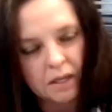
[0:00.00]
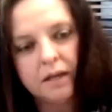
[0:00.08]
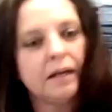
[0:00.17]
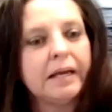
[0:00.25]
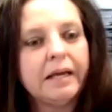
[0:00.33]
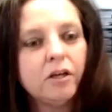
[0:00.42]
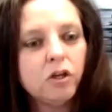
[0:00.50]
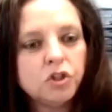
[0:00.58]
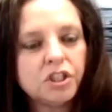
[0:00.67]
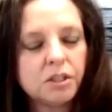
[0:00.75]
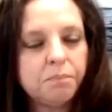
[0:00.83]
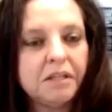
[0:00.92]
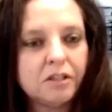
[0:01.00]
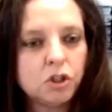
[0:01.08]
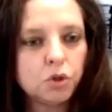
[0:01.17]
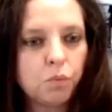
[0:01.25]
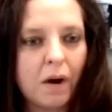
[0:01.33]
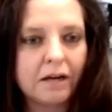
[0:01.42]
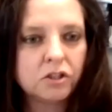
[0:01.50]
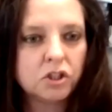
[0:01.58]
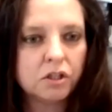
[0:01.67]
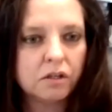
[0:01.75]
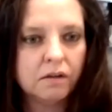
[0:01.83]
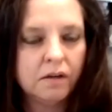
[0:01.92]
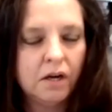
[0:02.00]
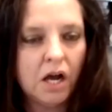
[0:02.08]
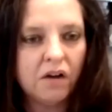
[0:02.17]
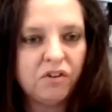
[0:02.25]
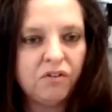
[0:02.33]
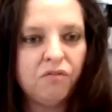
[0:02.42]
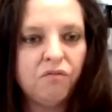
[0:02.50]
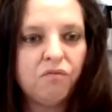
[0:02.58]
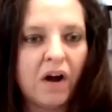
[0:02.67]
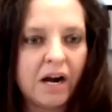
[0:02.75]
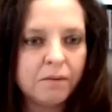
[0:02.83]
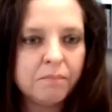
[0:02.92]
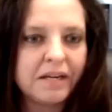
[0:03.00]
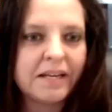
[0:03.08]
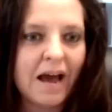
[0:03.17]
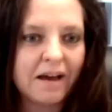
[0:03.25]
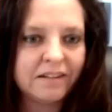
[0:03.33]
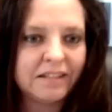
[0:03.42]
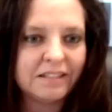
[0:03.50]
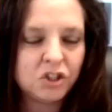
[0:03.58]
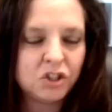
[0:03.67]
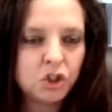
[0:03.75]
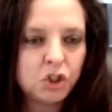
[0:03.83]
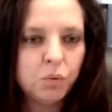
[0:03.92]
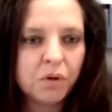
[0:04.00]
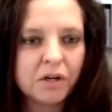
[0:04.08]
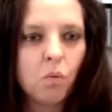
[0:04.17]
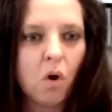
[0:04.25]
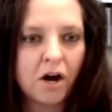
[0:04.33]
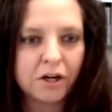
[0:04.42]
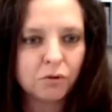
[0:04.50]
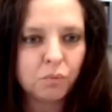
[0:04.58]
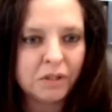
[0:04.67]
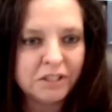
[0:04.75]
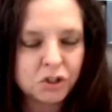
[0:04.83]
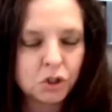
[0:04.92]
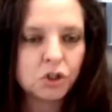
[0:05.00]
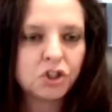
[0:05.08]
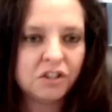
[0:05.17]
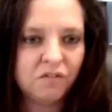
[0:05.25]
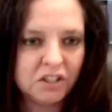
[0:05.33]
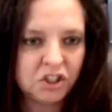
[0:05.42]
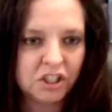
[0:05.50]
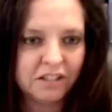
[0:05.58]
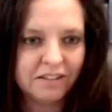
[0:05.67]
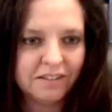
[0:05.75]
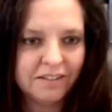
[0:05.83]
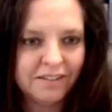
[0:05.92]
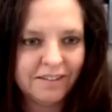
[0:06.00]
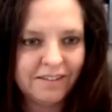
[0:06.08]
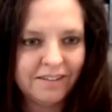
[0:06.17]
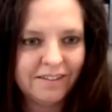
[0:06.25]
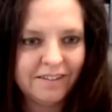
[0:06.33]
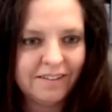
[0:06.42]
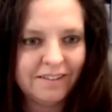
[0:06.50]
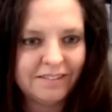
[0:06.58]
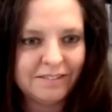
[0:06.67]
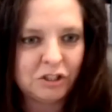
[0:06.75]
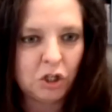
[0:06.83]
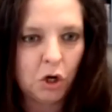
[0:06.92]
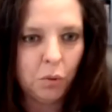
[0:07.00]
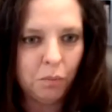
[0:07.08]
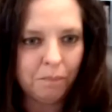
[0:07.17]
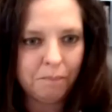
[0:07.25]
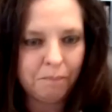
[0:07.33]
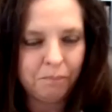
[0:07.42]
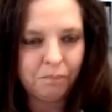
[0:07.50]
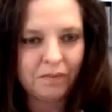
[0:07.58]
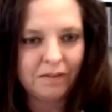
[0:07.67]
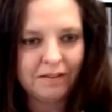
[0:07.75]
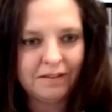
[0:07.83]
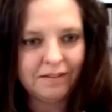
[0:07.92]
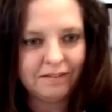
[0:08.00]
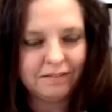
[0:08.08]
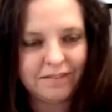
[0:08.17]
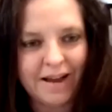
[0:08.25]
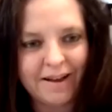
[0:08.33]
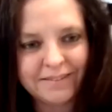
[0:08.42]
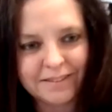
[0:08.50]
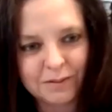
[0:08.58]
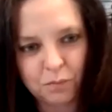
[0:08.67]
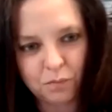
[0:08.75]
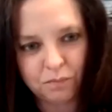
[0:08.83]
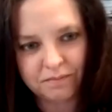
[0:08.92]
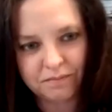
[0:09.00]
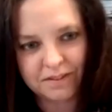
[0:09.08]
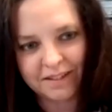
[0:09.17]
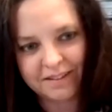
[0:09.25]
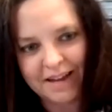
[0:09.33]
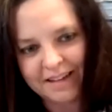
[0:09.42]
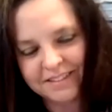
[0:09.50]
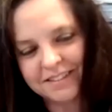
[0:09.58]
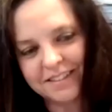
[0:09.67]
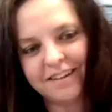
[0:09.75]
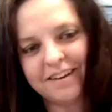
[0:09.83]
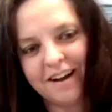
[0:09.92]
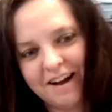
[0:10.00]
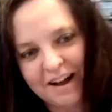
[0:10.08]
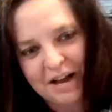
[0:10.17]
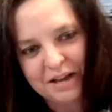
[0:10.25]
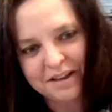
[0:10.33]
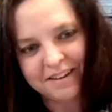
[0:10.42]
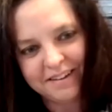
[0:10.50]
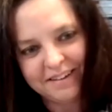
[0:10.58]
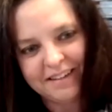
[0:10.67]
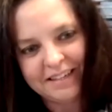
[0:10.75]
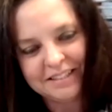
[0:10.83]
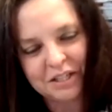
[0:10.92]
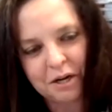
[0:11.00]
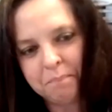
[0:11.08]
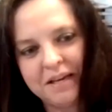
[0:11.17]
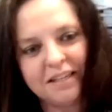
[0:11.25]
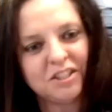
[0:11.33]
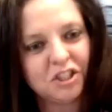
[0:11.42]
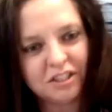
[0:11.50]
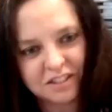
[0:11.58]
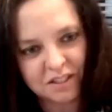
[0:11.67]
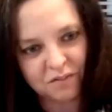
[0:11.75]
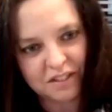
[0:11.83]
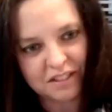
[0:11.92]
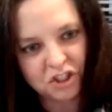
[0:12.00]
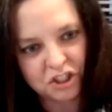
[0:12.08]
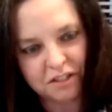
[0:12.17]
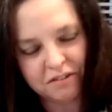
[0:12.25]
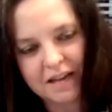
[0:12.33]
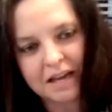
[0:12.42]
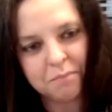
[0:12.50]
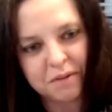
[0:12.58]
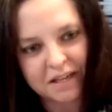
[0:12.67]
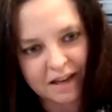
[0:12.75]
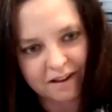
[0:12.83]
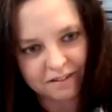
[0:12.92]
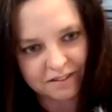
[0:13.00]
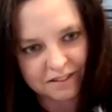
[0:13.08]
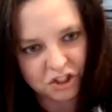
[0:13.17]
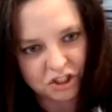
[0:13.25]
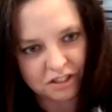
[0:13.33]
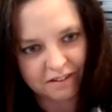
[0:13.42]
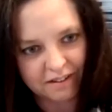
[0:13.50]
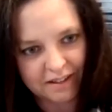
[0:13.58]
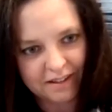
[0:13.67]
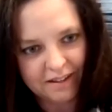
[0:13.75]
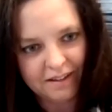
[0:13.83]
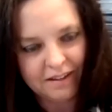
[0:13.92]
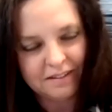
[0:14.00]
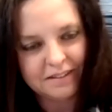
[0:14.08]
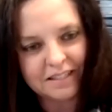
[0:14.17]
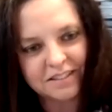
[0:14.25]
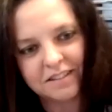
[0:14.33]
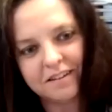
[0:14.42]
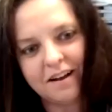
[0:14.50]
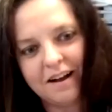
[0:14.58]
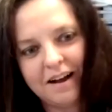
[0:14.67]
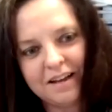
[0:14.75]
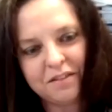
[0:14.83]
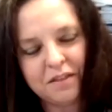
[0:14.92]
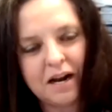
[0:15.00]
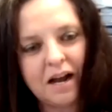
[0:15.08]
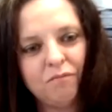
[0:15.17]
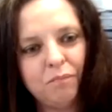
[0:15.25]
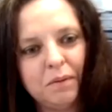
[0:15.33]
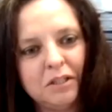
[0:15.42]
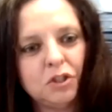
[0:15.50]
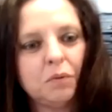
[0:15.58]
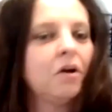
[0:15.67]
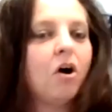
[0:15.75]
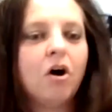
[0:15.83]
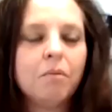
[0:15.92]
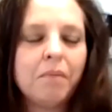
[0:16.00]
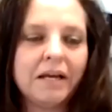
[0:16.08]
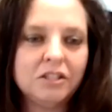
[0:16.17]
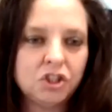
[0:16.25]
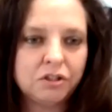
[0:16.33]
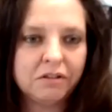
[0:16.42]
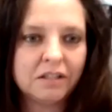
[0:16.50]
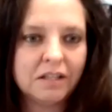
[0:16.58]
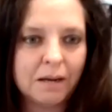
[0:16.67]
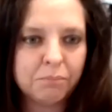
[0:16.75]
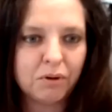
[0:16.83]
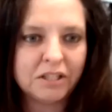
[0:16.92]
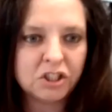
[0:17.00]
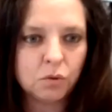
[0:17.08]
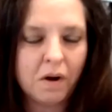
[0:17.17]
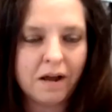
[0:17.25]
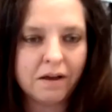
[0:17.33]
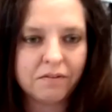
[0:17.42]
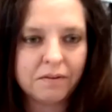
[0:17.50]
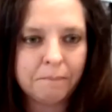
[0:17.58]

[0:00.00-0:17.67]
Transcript: he used to be the director of Environment Canada Sewer and Water Research Division. So that's the, that's the guy. He's got a P H D in civil engineering and in mechanical engineering. That's the guy that I've been doing all my engineering collaboration with.